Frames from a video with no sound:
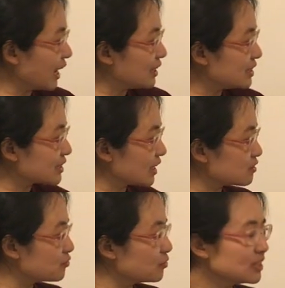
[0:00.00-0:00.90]
cartilage
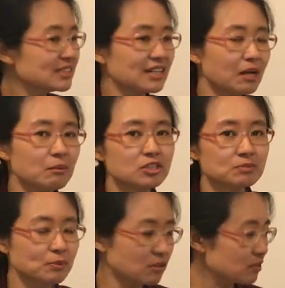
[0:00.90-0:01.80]
gets fully
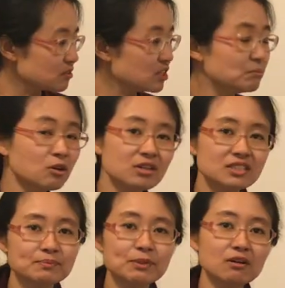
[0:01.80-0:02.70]
damaged
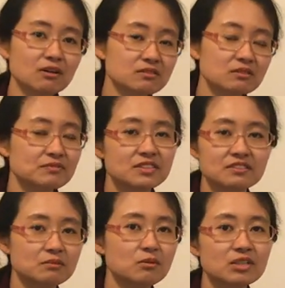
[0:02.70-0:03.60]
because of this
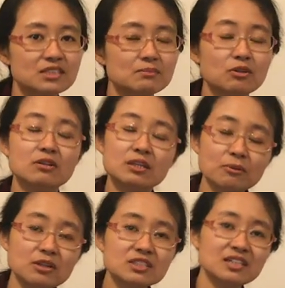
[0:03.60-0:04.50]

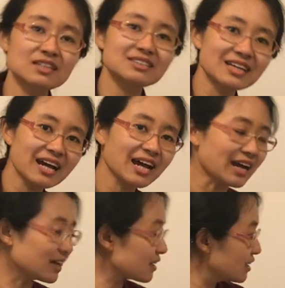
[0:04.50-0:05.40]
immunity
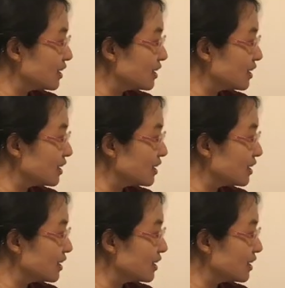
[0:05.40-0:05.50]
attack,